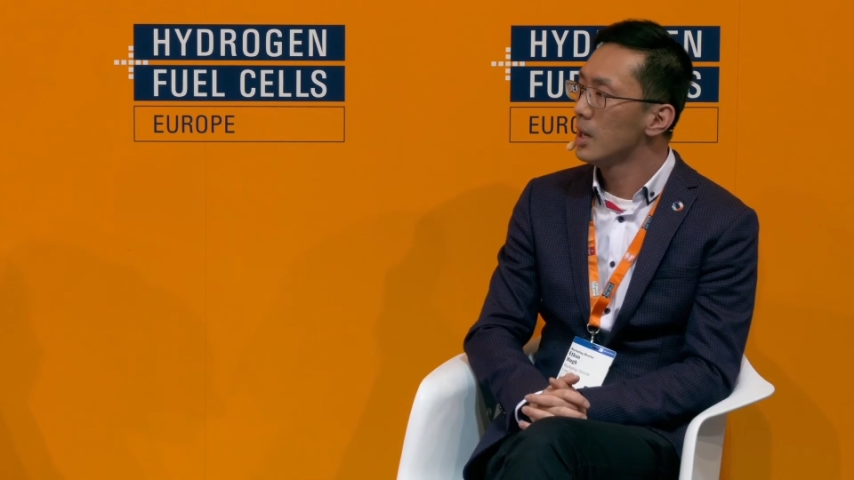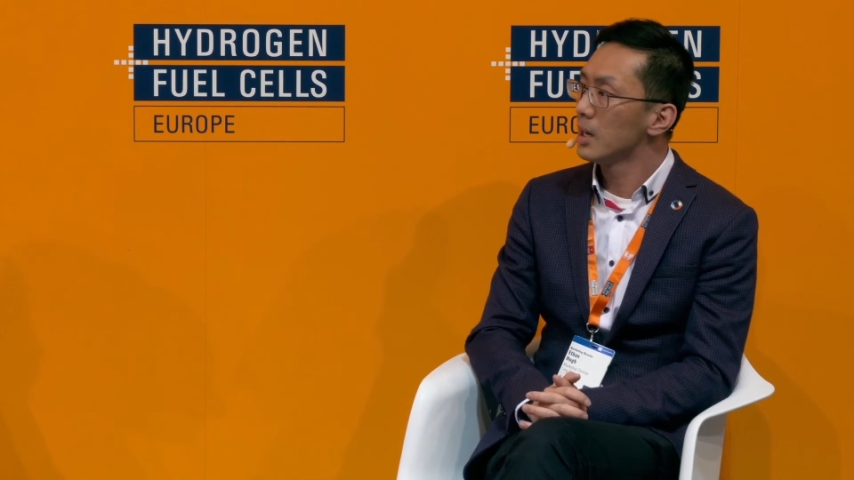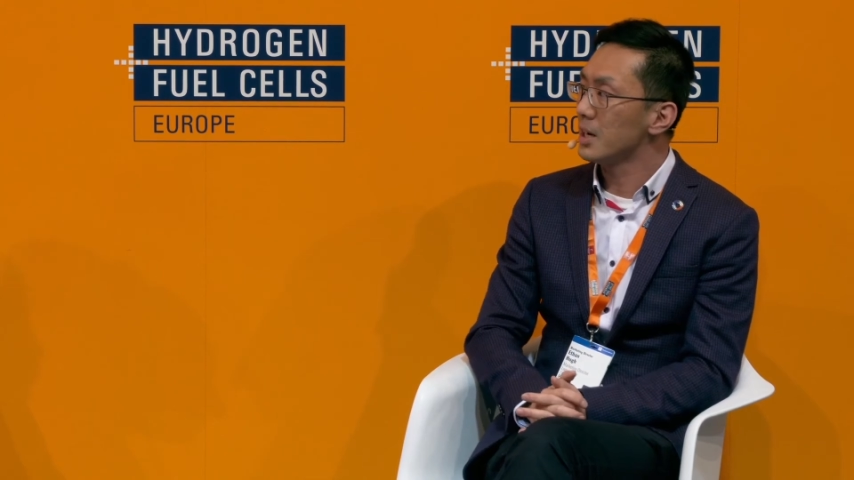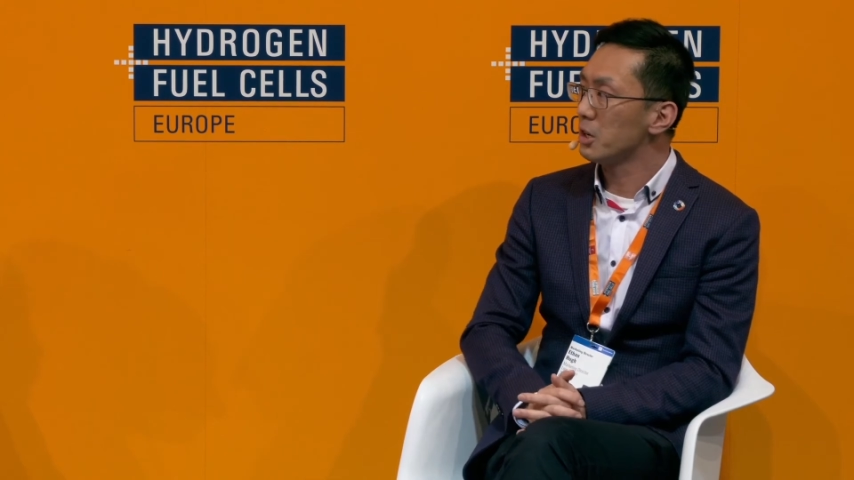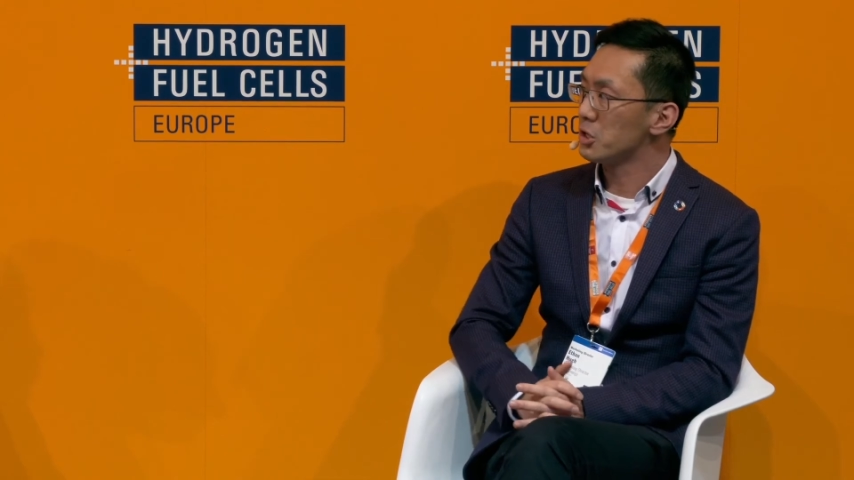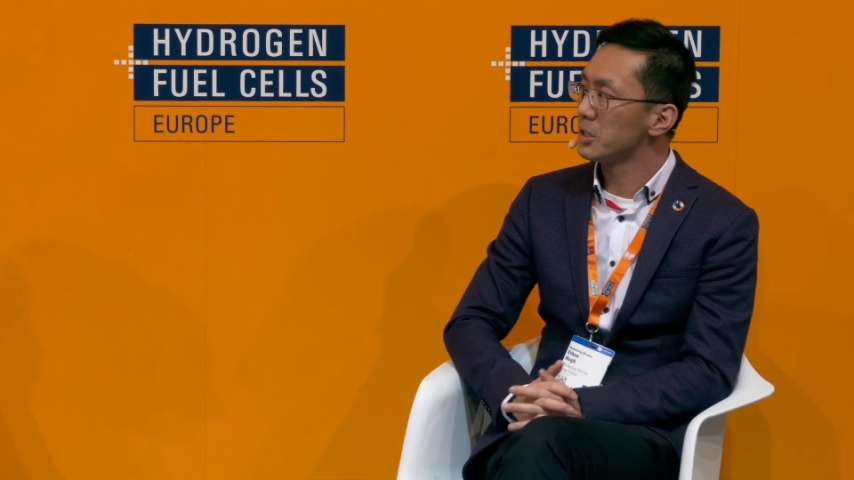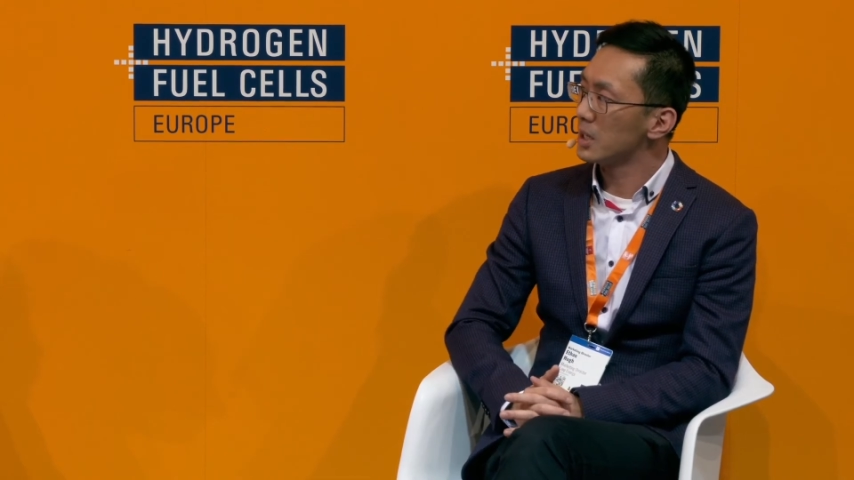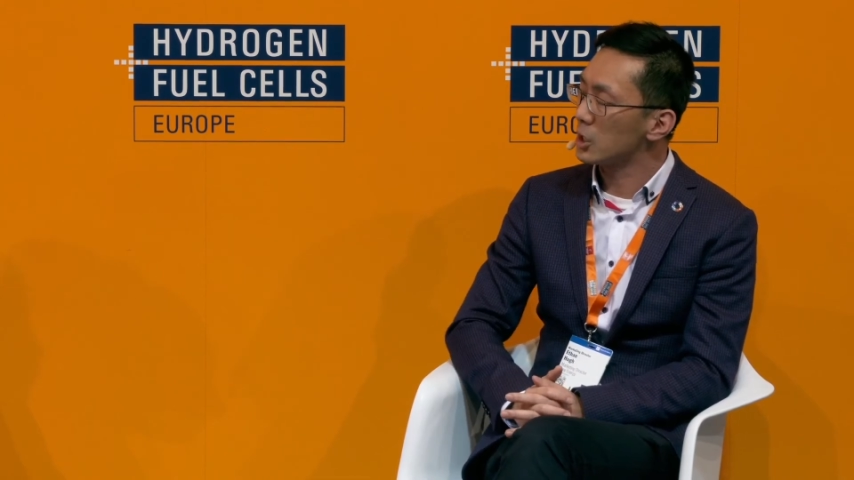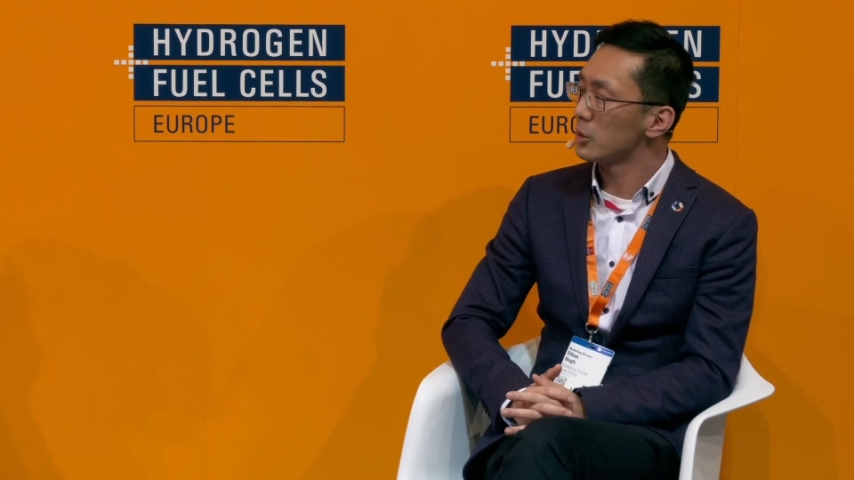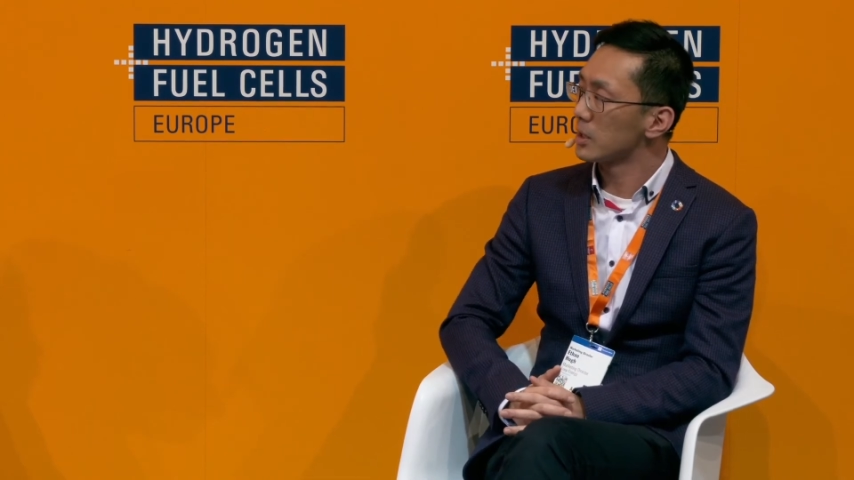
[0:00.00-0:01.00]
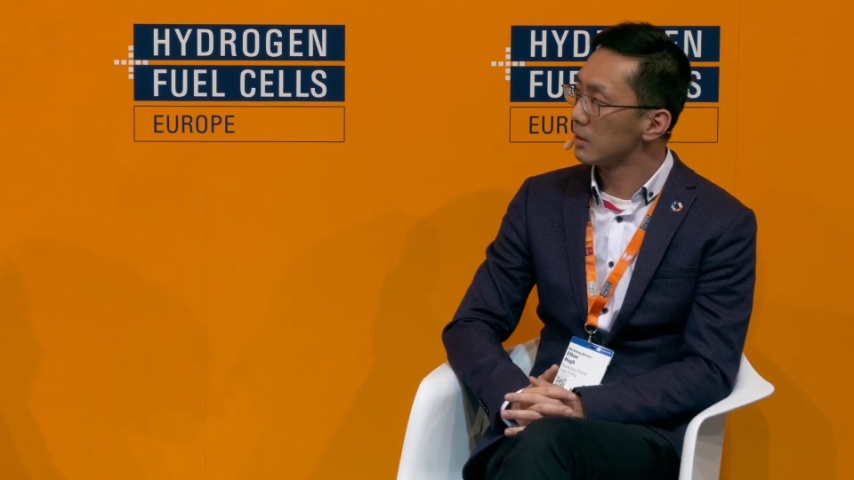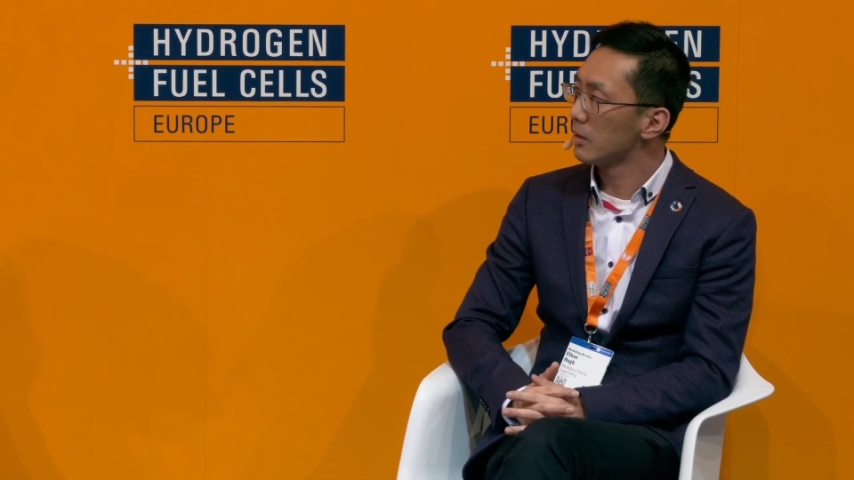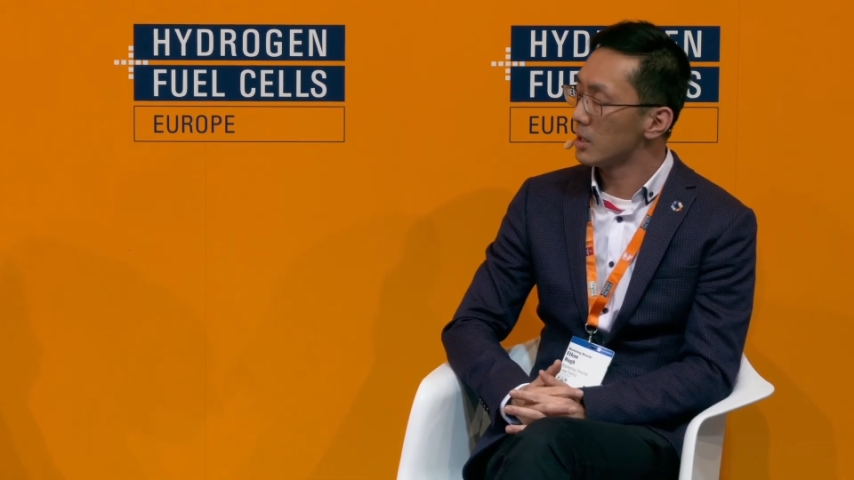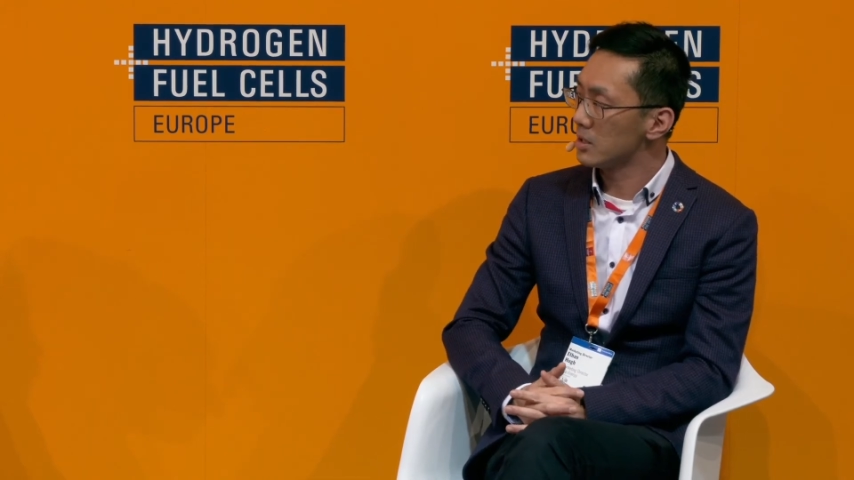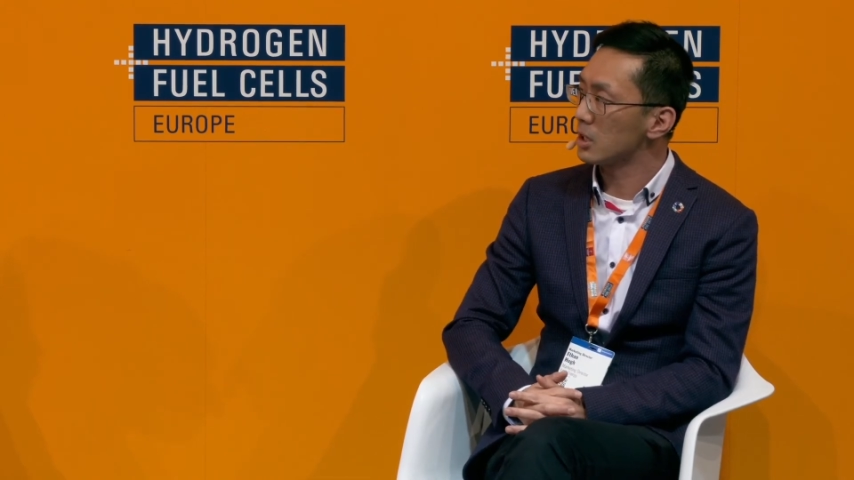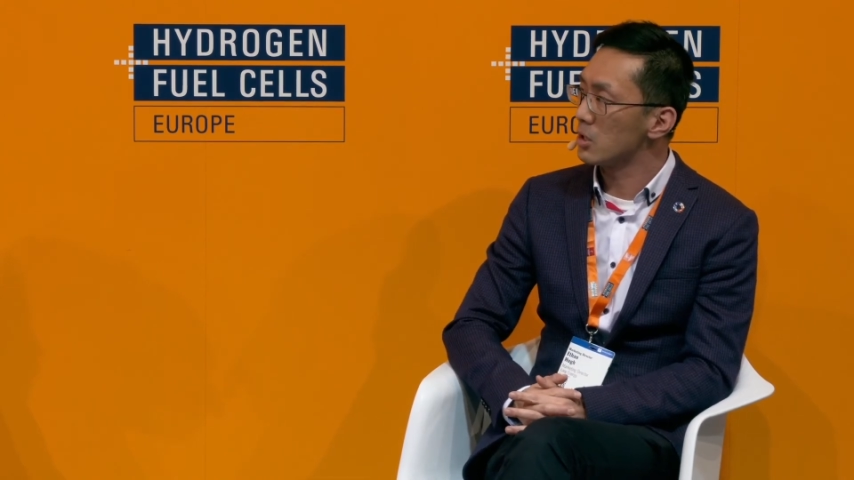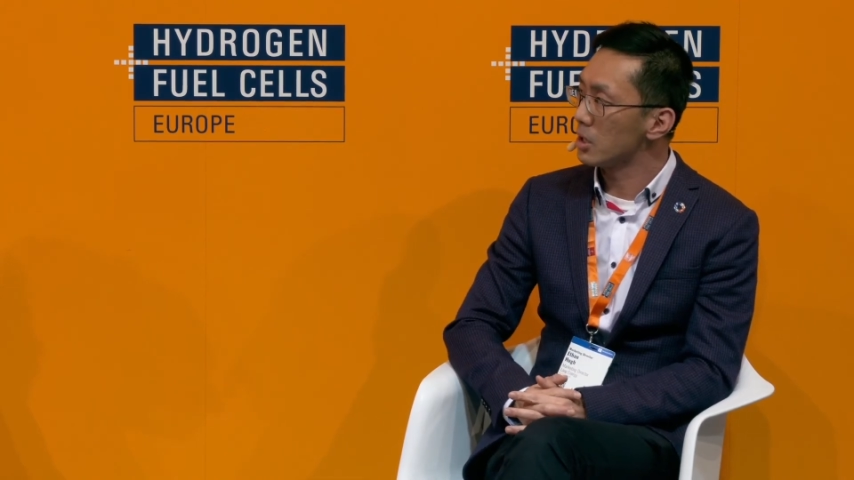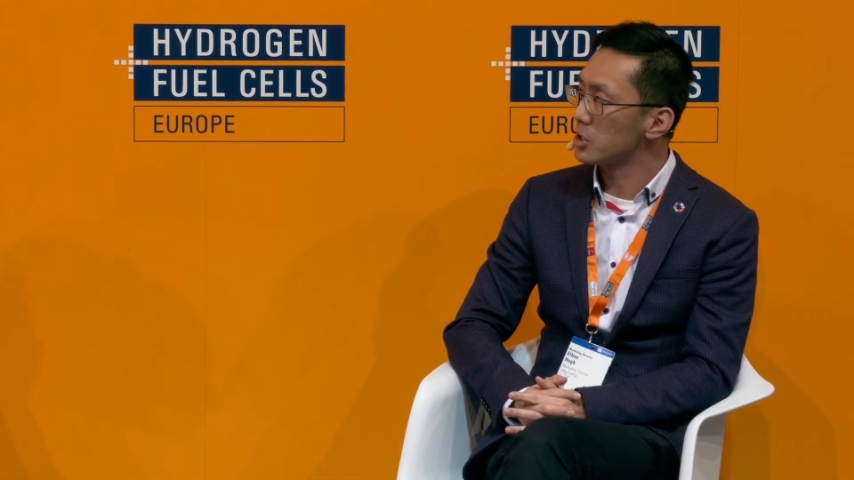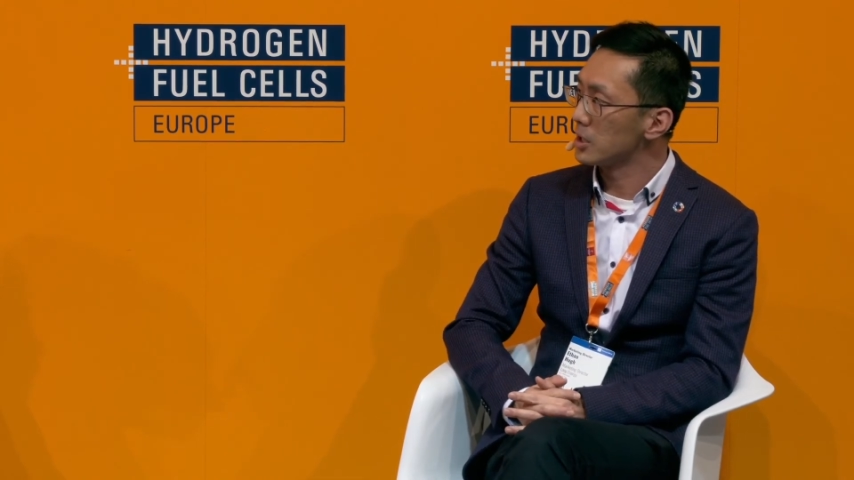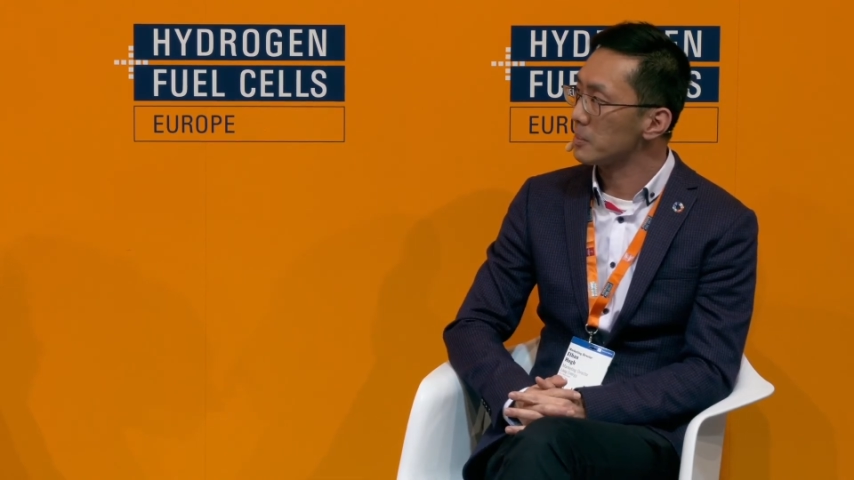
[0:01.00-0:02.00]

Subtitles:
and hydrogen electric technology.